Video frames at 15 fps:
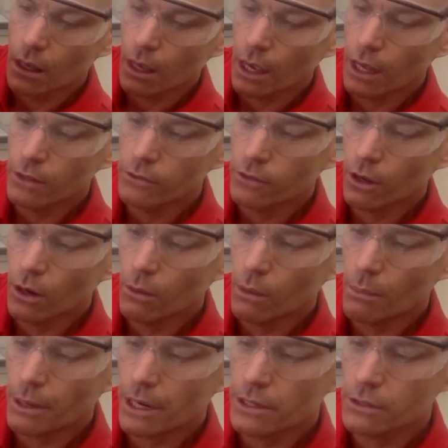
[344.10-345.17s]
And so what
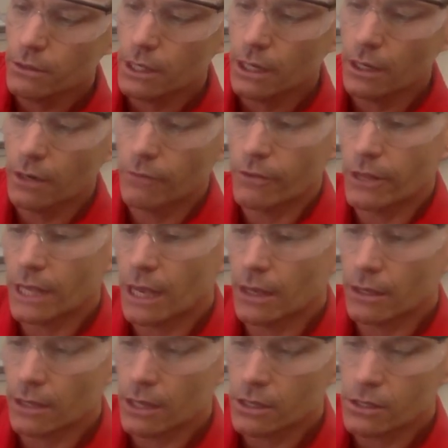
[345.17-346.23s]
we're going to do here for the
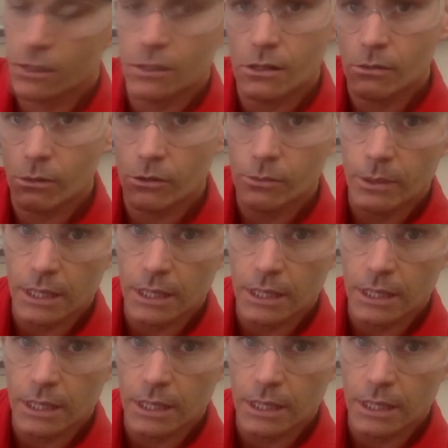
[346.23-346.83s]
calculations is, once we're